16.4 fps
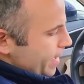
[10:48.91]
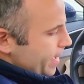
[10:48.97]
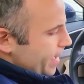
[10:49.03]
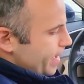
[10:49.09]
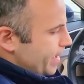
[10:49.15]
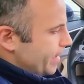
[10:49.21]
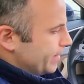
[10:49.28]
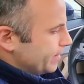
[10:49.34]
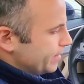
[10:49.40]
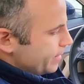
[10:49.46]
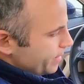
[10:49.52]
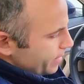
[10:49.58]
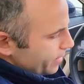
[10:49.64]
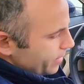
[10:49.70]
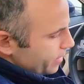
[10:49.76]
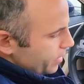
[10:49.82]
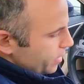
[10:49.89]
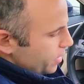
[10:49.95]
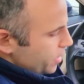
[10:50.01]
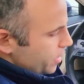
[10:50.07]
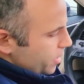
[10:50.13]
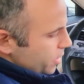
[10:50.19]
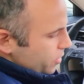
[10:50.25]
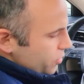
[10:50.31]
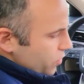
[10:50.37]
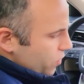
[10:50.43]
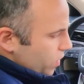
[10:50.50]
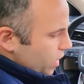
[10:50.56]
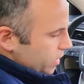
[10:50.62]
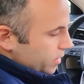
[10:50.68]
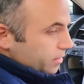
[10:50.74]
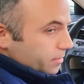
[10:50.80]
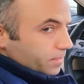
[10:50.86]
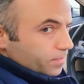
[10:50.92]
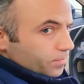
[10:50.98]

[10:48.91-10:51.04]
And here you are.